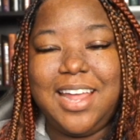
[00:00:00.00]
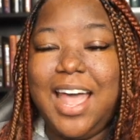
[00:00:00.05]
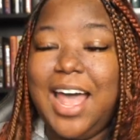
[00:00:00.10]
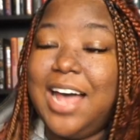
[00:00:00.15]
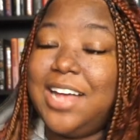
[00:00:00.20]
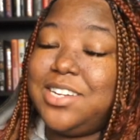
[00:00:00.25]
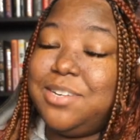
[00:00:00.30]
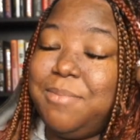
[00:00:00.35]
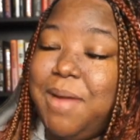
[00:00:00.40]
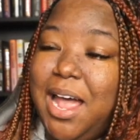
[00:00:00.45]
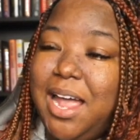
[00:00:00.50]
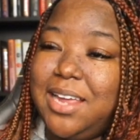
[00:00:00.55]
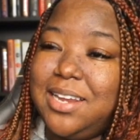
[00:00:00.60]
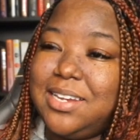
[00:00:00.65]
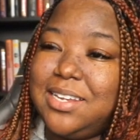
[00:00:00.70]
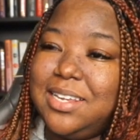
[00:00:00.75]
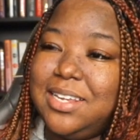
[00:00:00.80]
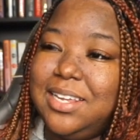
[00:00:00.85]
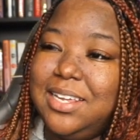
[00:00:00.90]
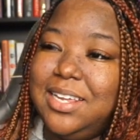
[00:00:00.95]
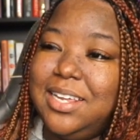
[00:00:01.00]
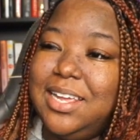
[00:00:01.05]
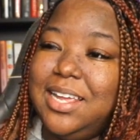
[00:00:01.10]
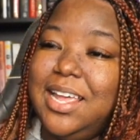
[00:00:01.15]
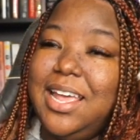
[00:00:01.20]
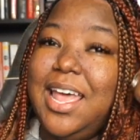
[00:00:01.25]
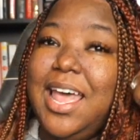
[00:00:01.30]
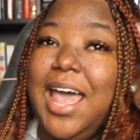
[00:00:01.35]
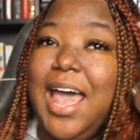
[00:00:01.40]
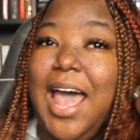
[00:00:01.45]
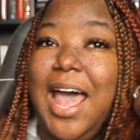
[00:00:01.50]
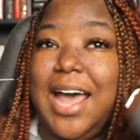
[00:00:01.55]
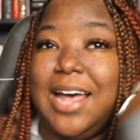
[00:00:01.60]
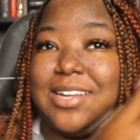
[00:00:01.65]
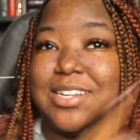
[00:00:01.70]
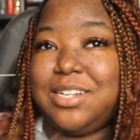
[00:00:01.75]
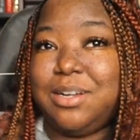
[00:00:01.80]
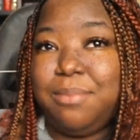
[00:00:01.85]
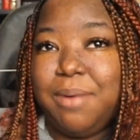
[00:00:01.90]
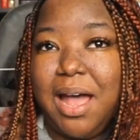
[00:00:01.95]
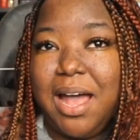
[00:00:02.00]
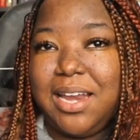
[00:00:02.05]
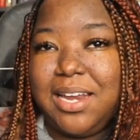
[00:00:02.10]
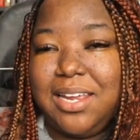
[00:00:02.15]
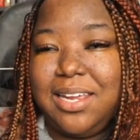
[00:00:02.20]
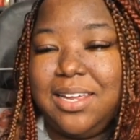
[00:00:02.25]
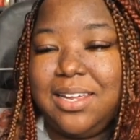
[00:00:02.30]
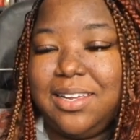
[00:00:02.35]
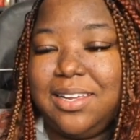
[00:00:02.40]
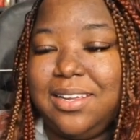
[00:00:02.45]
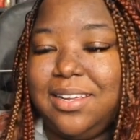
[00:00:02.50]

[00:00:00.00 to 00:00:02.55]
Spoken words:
How's your mind? How's your body?